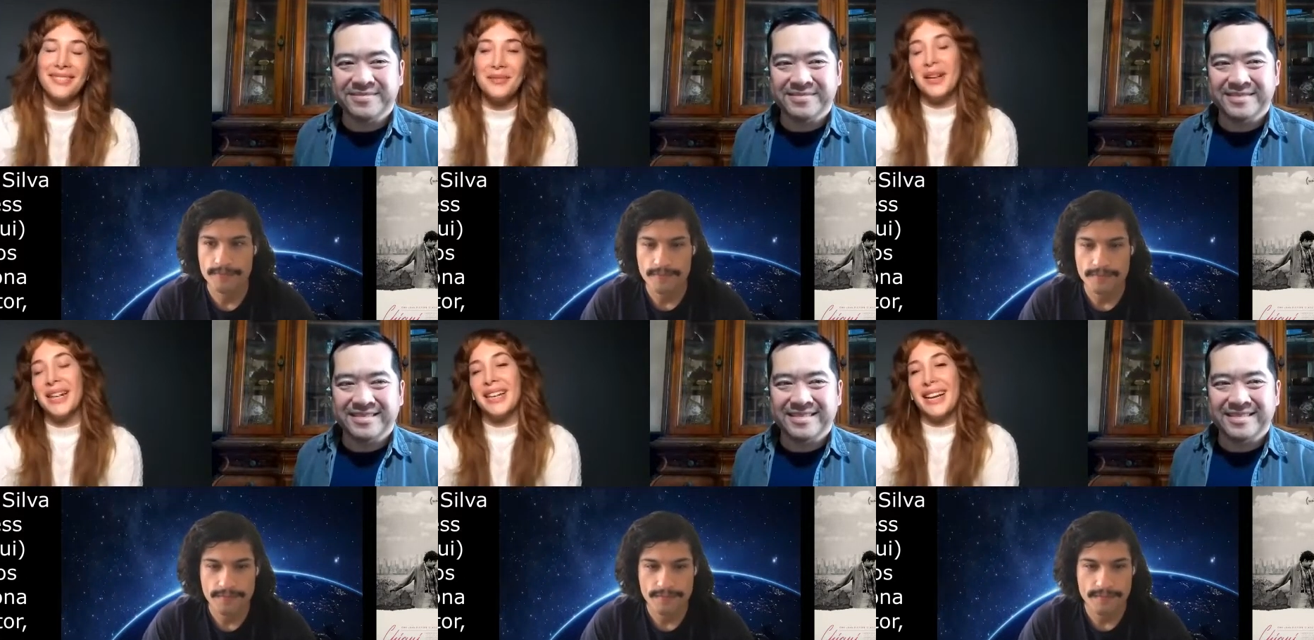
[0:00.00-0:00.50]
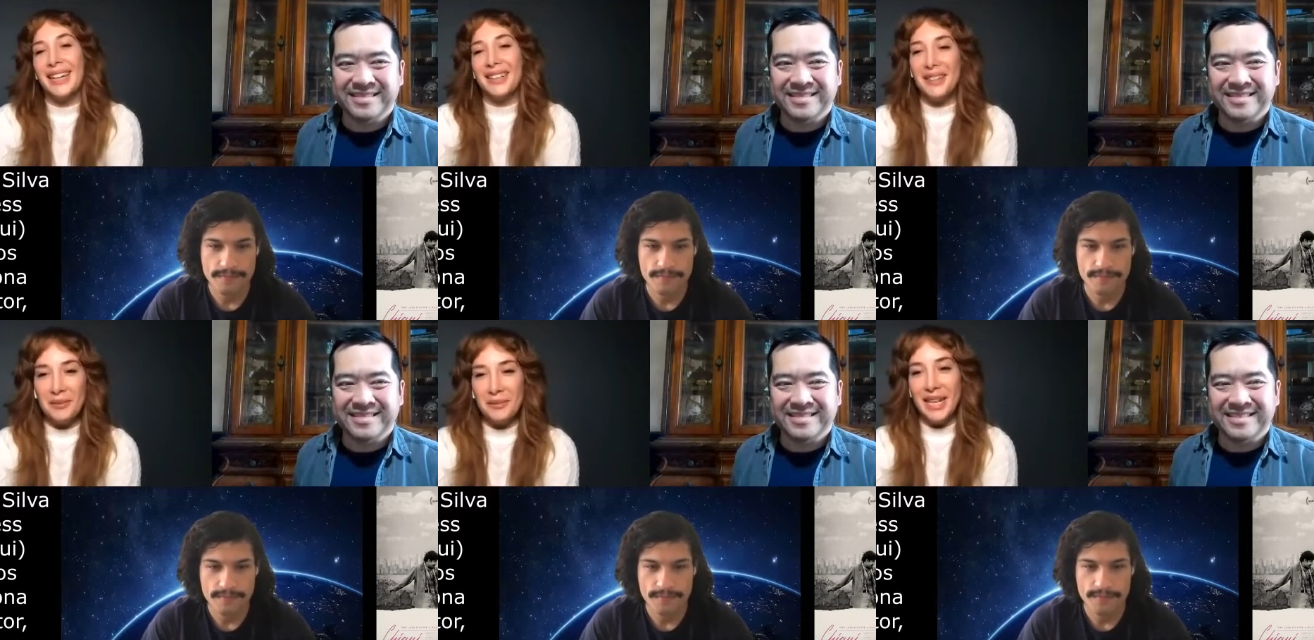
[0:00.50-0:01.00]
Speaker 1: Oh my God,
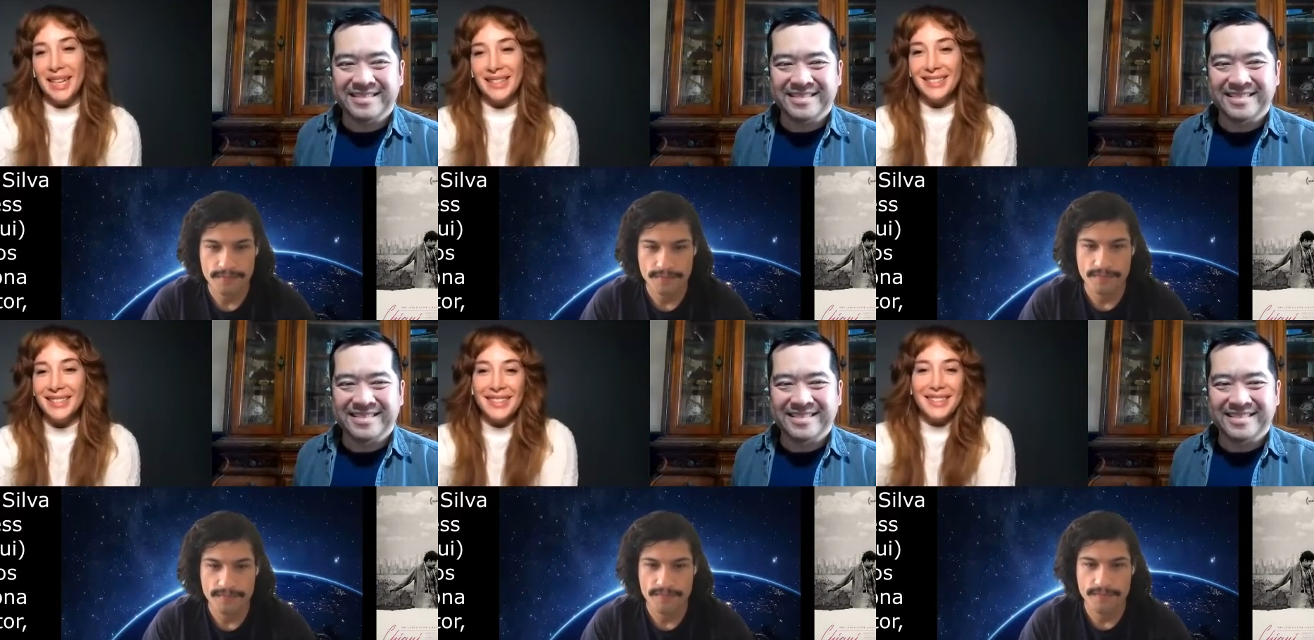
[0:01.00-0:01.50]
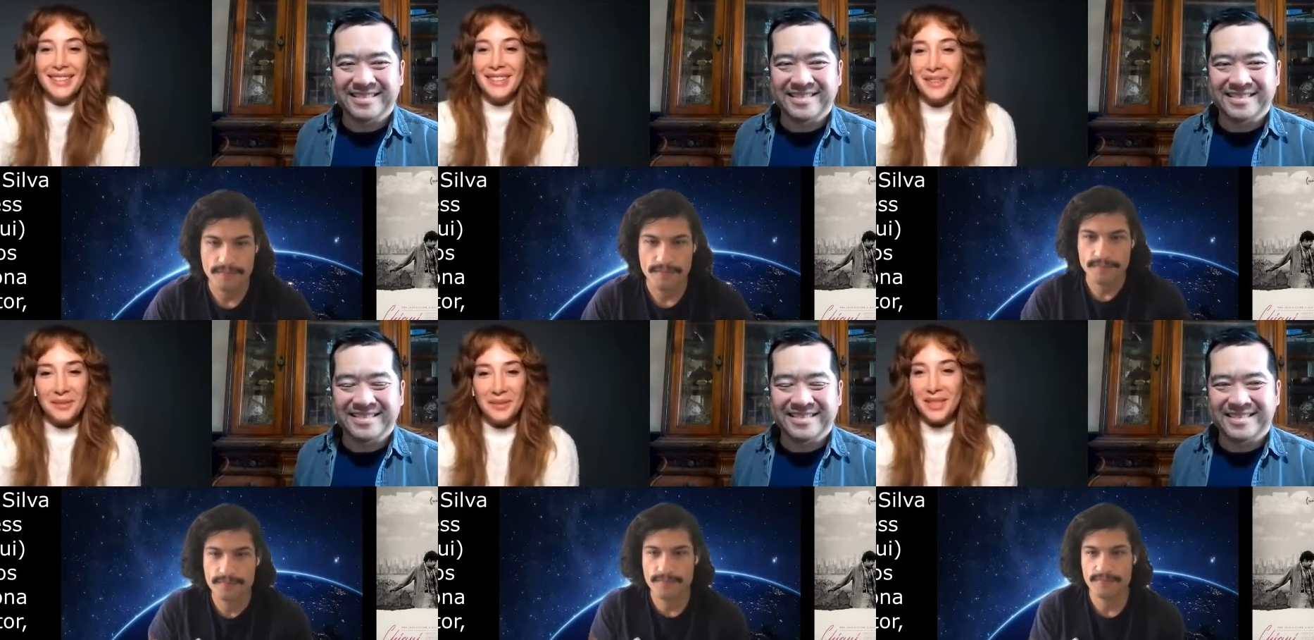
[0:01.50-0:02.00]
I mean,
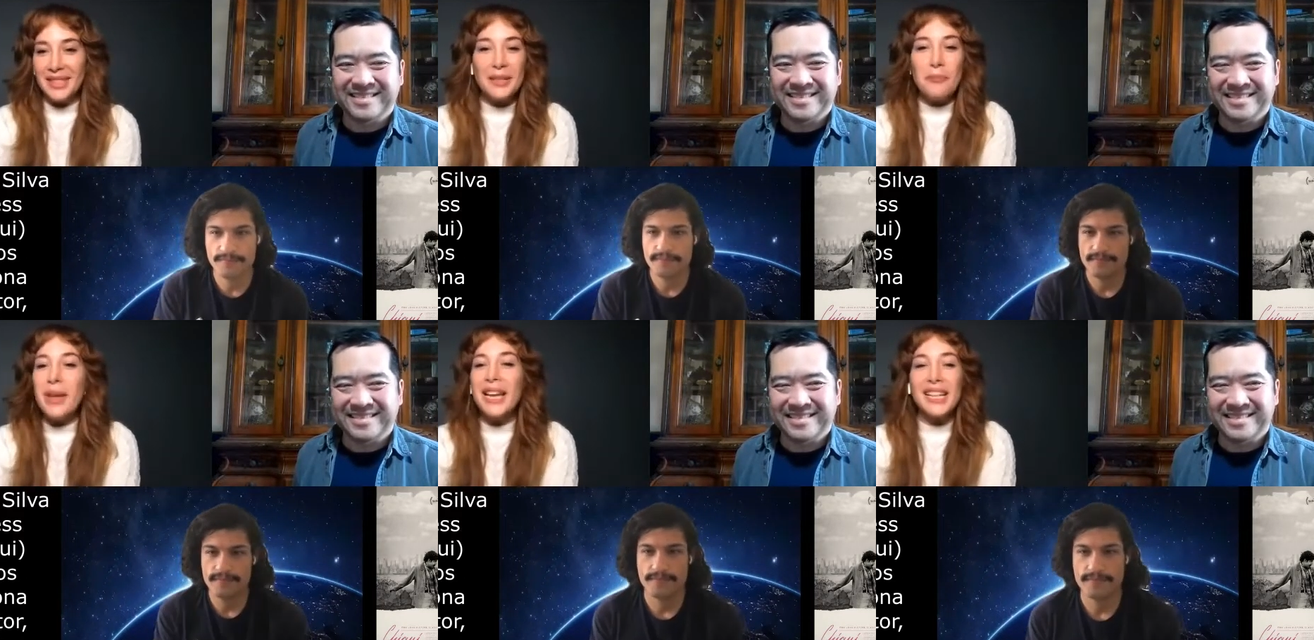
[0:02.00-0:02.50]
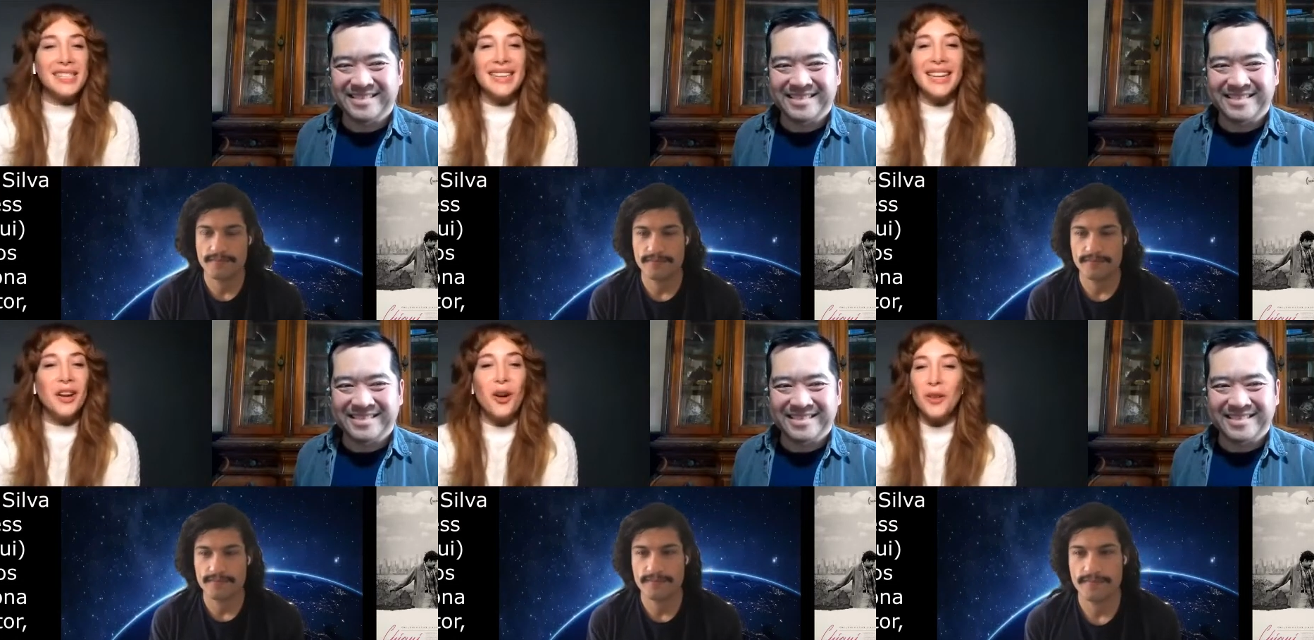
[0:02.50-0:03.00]
this is the biggest
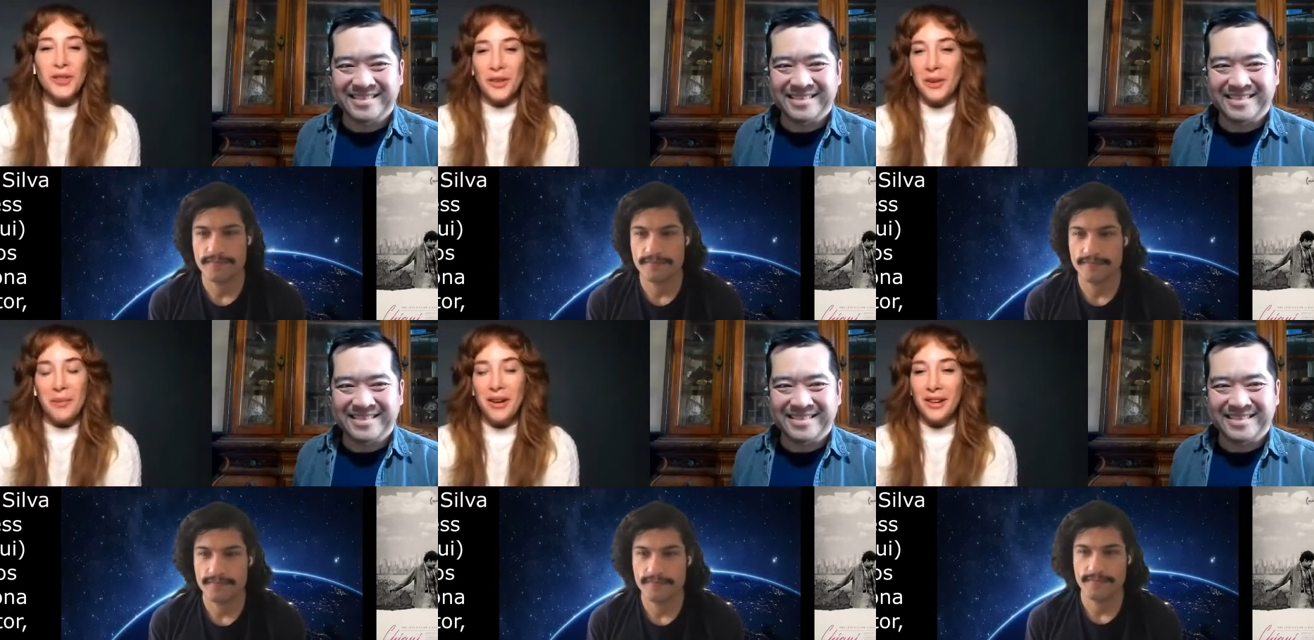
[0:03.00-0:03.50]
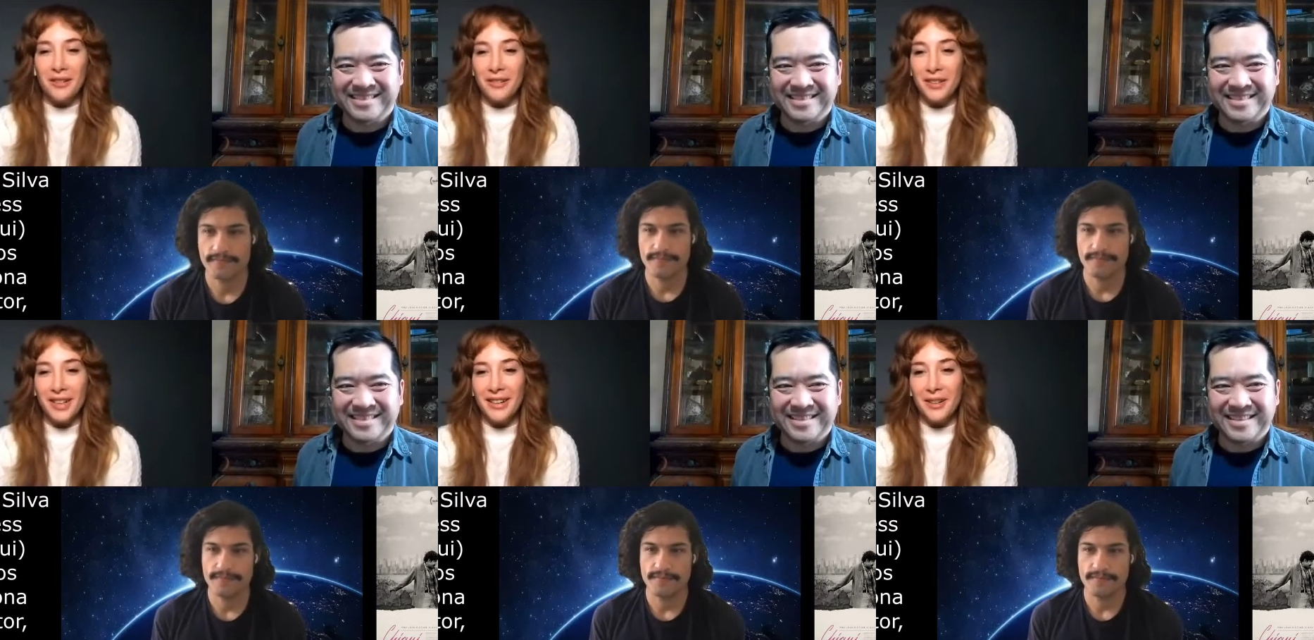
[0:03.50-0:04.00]
thing also in my
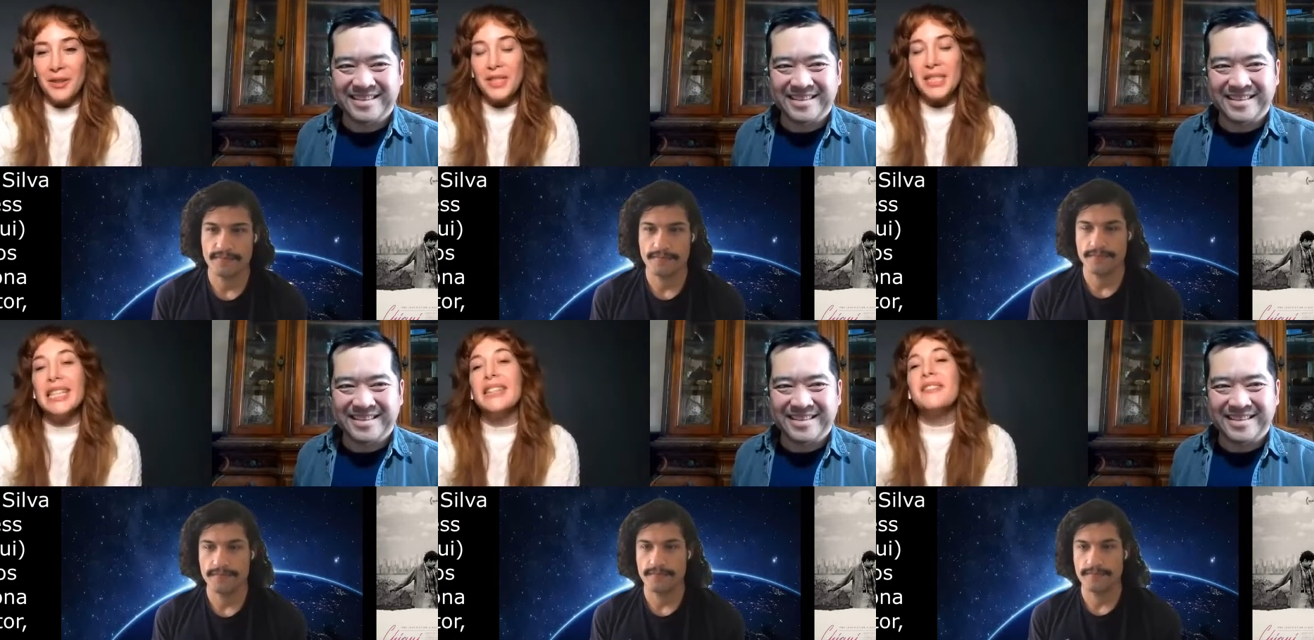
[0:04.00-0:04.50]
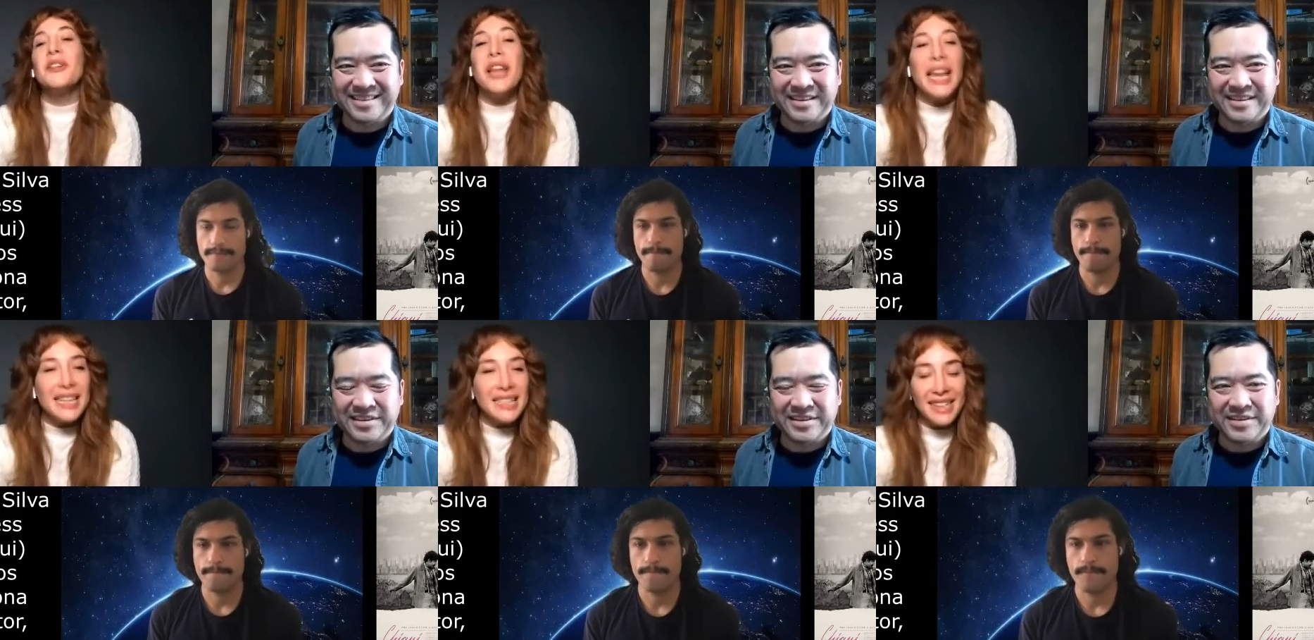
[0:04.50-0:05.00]
career, also in
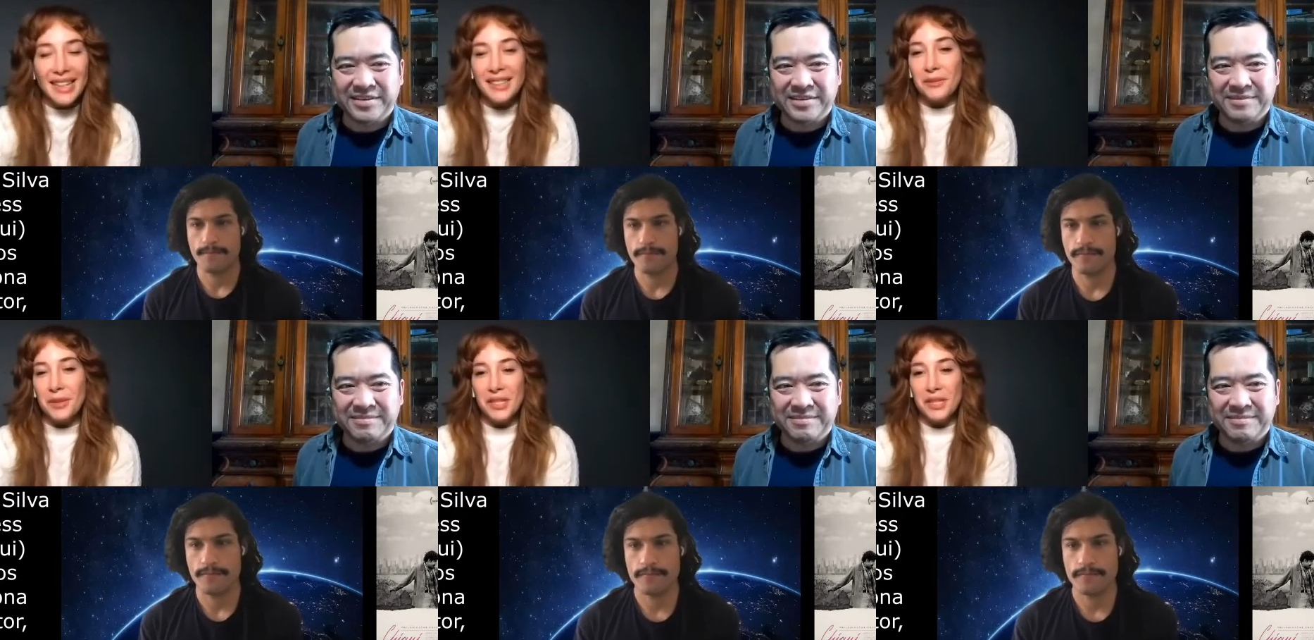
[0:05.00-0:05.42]
United States,